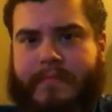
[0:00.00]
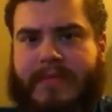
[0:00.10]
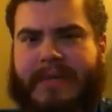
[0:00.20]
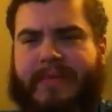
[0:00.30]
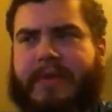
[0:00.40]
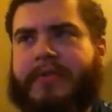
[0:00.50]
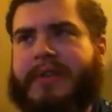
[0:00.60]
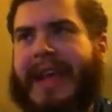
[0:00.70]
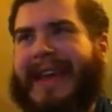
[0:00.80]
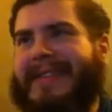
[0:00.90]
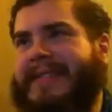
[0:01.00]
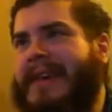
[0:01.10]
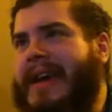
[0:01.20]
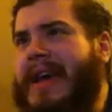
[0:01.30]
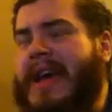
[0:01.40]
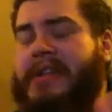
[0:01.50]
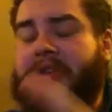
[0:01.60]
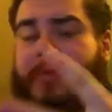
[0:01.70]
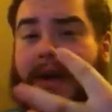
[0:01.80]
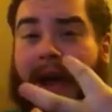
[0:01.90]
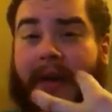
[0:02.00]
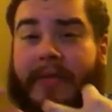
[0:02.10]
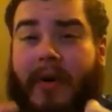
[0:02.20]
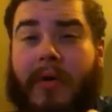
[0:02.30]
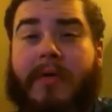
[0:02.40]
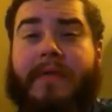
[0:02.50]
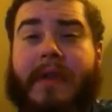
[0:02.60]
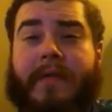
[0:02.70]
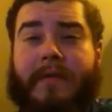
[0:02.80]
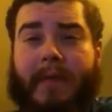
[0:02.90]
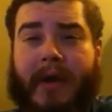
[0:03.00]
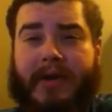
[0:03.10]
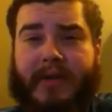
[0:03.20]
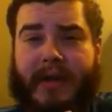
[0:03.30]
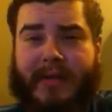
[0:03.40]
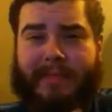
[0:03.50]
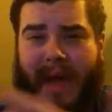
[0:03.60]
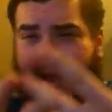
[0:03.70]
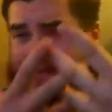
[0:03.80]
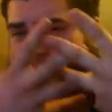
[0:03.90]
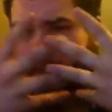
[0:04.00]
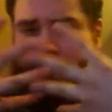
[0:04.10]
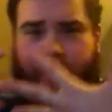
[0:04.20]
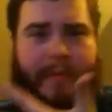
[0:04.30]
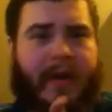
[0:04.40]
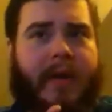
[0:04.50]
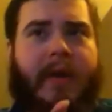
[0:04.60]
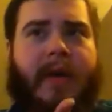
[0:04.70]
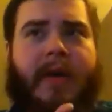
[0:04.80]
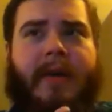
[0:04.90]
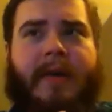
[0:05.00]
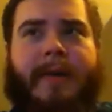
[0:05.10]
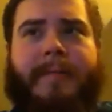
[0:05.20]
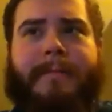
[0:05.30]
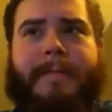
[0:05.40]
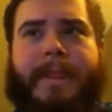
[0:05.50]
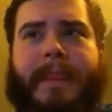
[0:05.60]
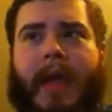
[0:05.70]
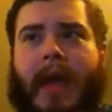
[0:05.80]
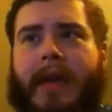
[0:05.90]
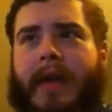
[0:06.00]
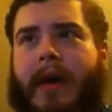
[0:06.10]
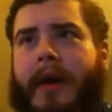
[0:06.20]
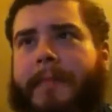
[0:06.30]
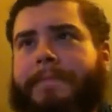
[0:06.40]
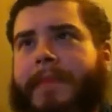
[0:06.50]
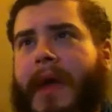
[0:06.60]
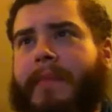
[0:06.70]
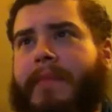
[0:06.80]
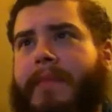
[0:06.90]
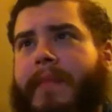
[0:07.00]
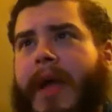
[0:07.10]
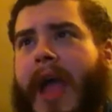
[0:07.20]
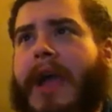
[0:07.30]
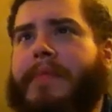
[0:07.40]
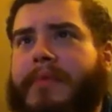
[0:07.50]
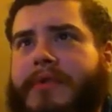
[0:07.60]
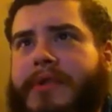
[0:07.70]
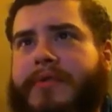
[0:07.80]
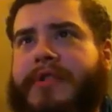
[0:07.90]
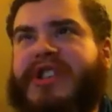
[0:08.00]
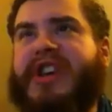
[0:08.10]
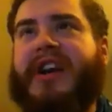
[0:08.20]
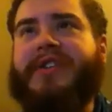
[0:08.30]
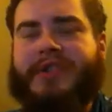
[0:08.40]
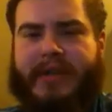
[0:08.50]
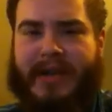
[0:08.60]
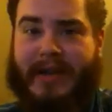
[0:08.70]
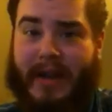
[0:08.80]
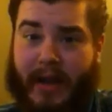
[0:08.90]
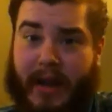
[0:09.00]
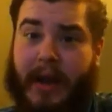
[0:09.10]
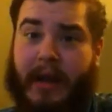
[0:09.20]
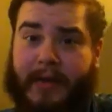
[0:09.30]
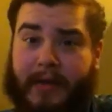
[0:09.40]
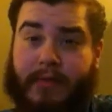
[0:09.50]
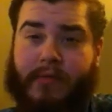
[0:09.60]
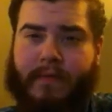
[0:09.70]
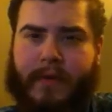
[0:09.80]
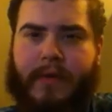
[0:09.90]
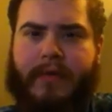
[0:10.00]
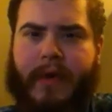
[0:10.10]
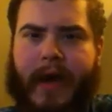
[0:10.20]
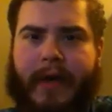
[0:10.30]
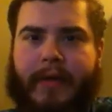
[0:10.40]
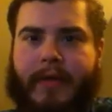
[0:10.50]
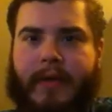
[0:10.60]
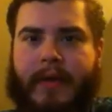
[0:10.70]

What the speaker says: someone who takes into account all of the information that passes before me, and I'm able to judge and review that